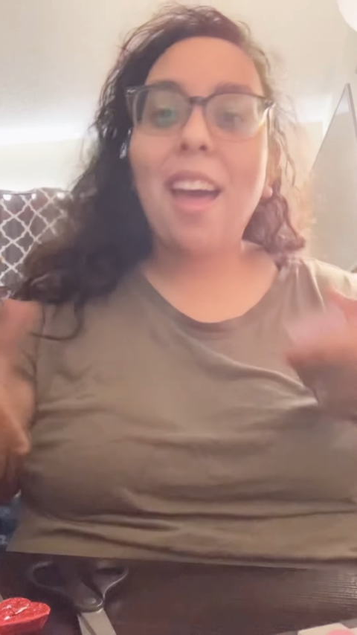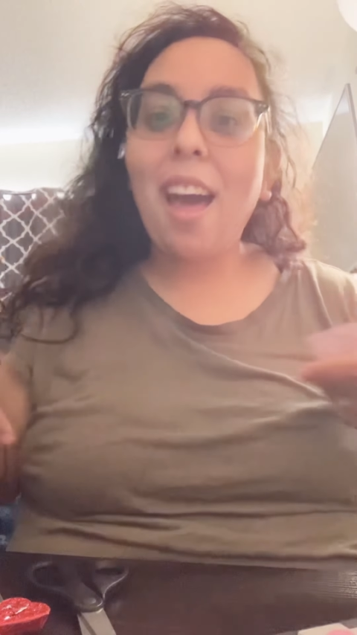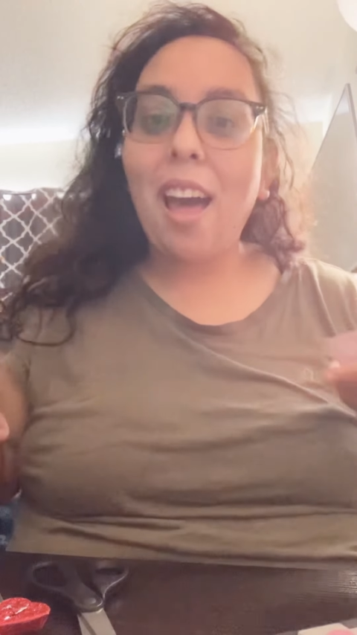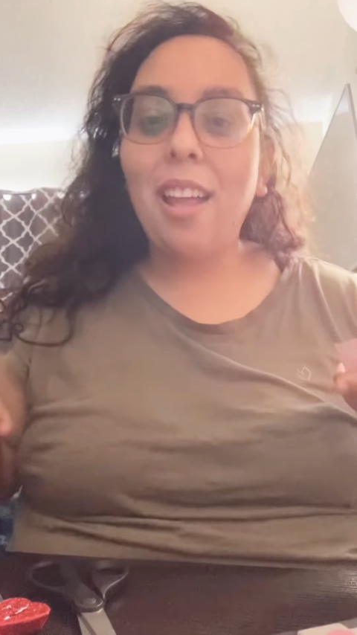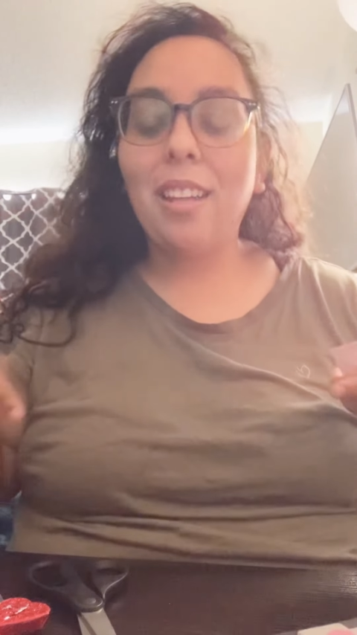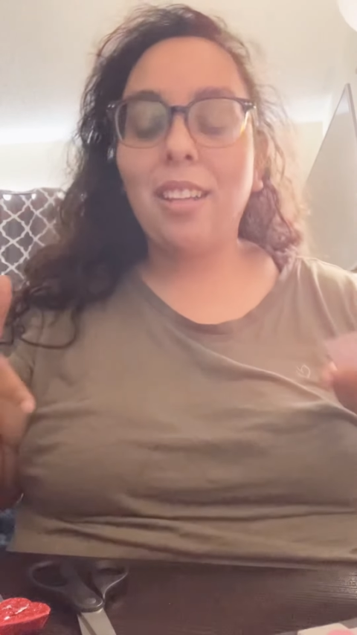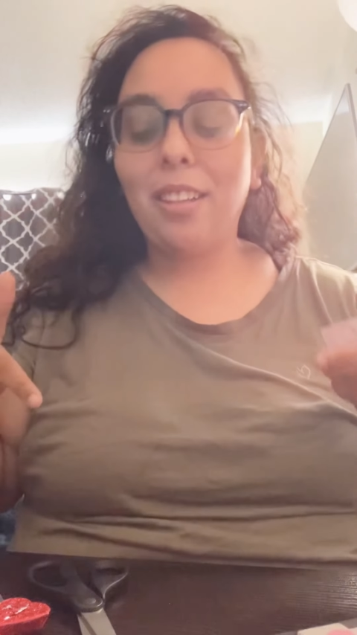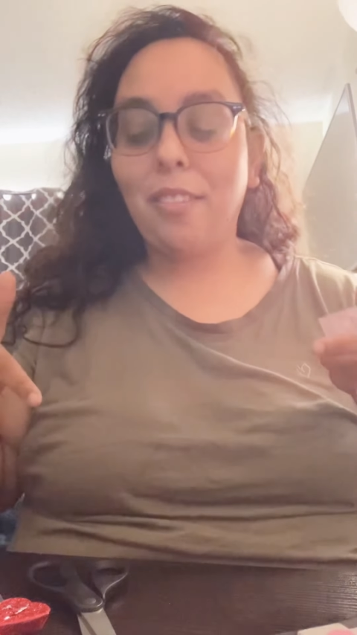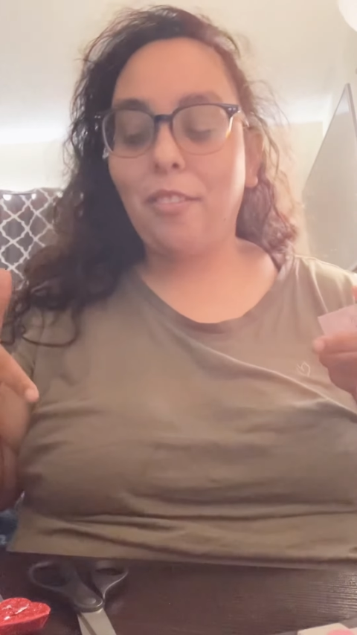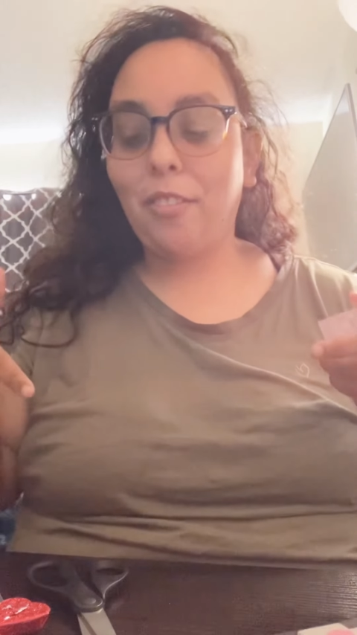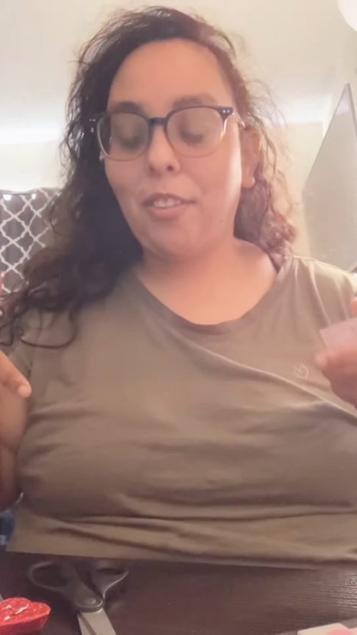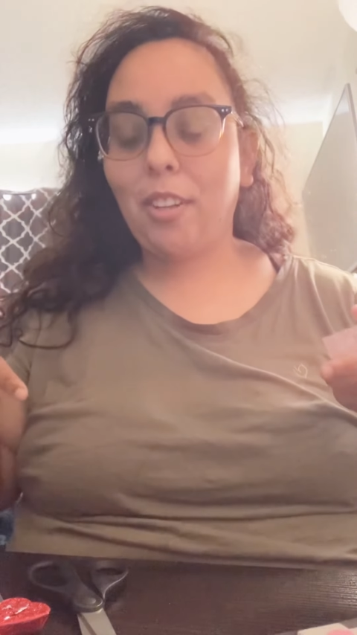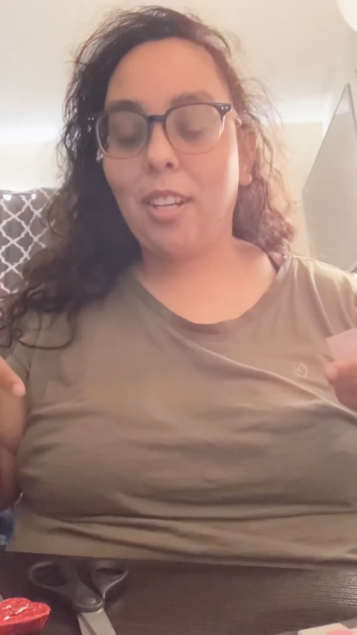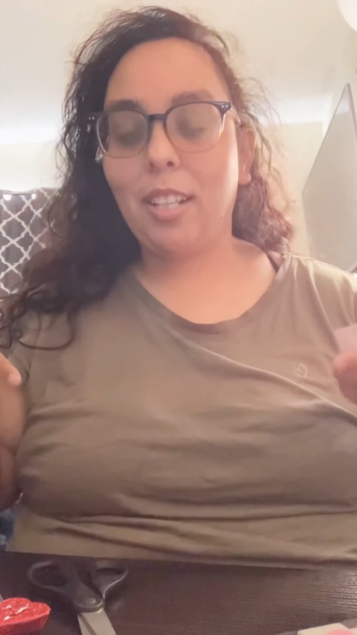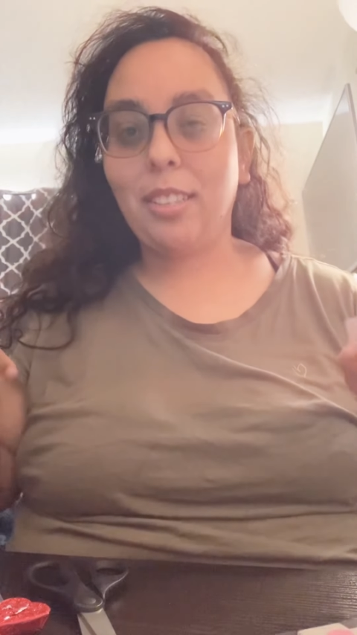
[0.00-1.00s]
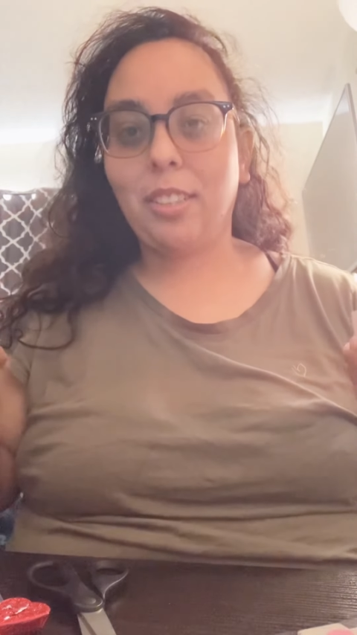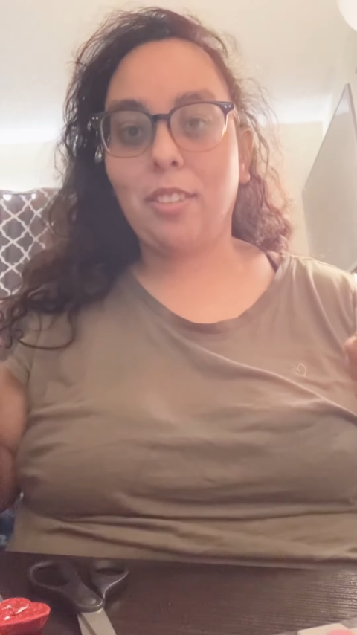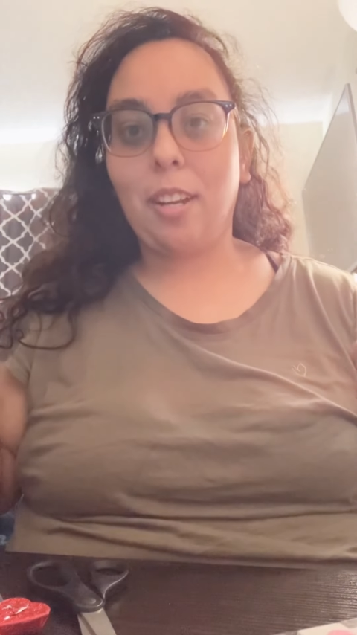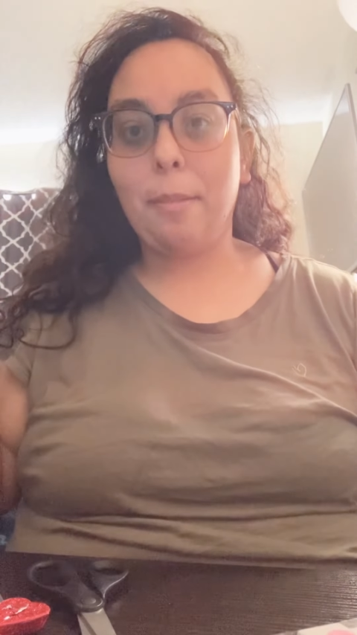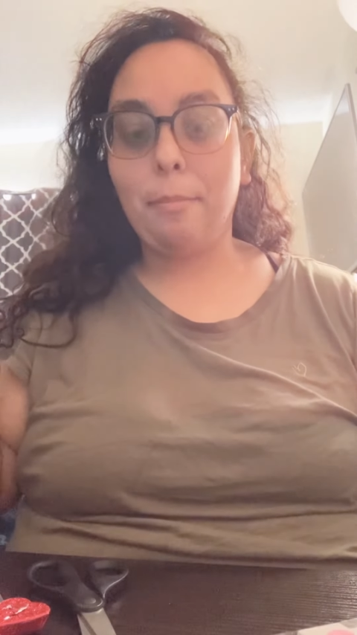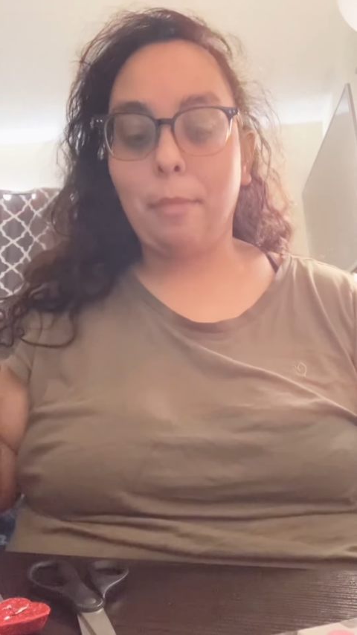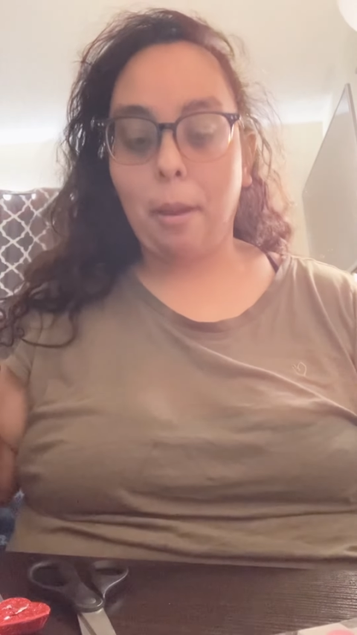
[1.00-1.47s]
I'll leave her
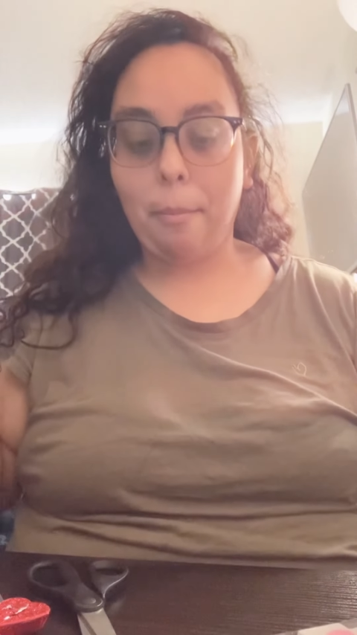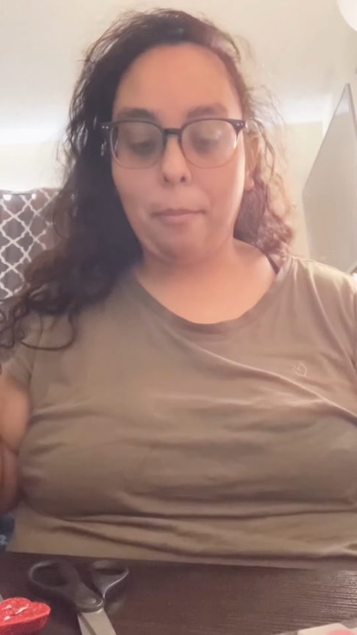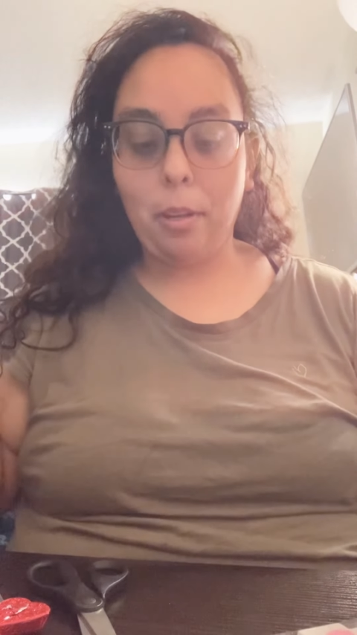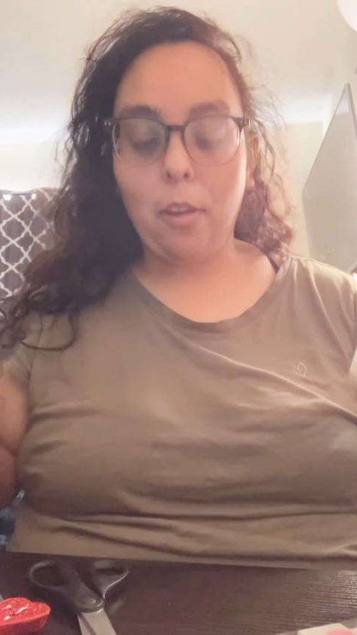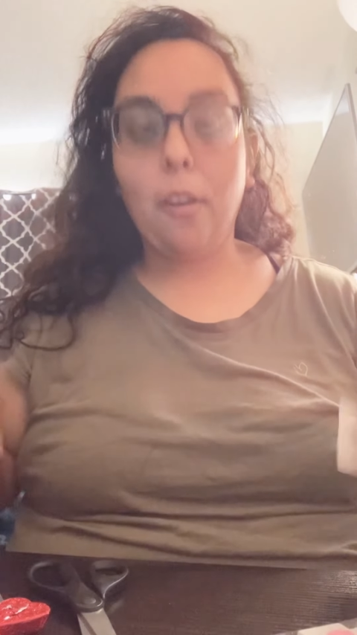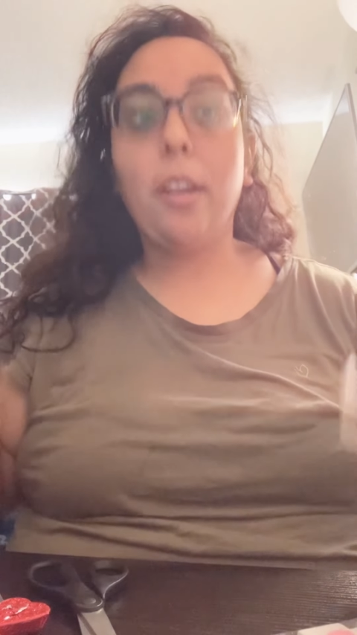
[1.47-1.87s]
Instagram down below,